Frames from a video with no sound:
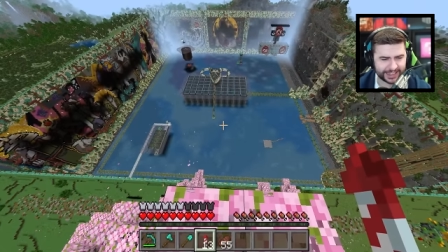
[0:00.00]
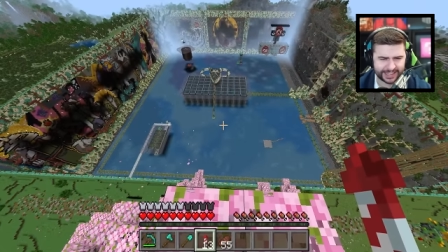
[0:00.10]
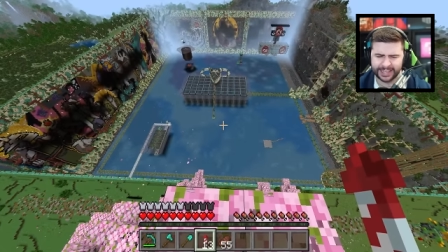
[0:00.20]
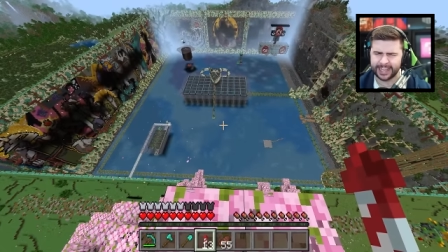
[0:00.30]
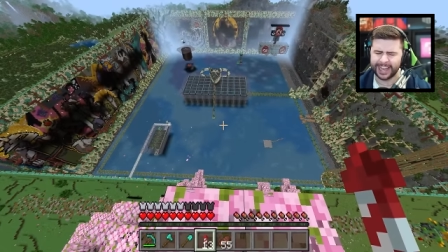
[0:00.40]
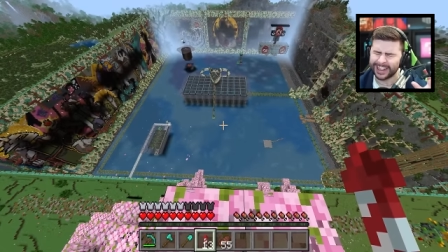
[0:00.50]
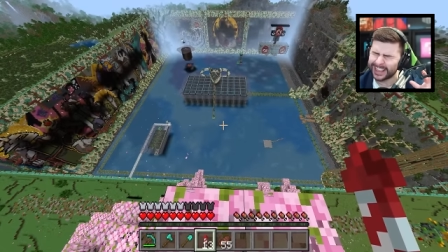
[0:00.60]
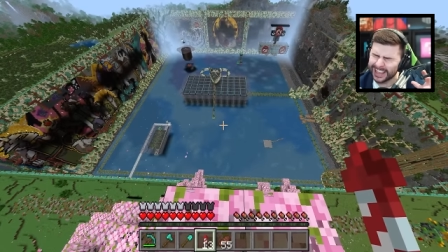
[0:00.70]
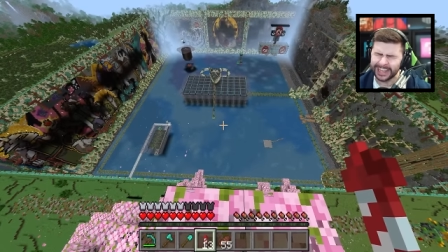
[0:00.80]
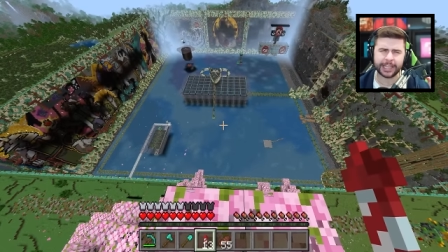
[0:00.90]
I think I
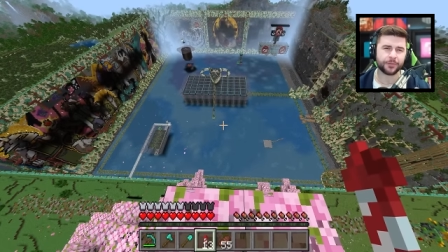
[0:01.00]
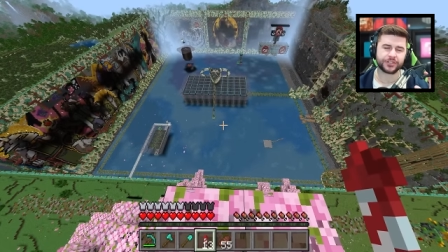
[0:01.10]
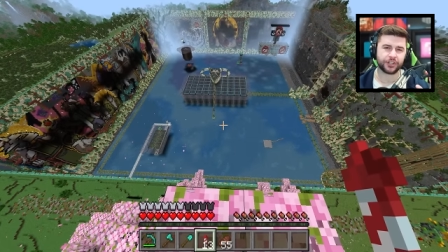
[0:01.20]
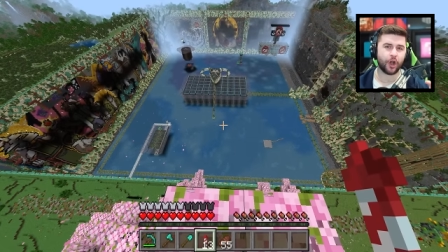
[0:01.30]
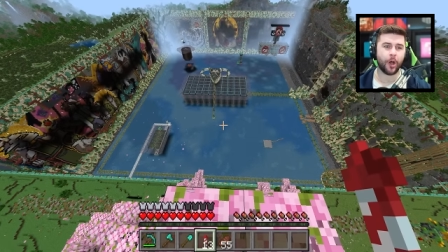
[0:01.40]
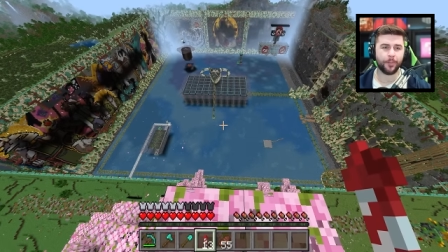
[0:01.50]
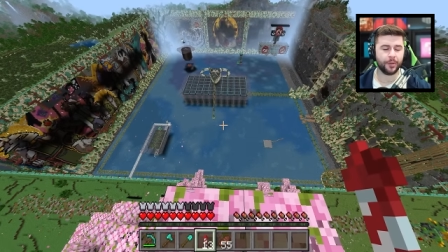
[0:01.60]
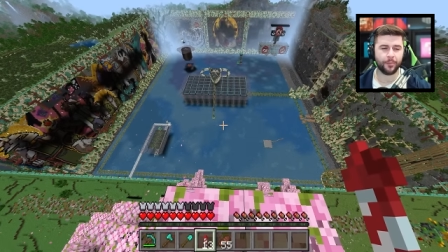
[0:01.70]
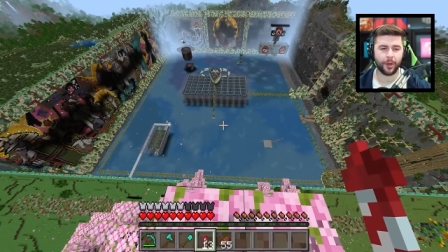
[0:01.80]
think it was a carpet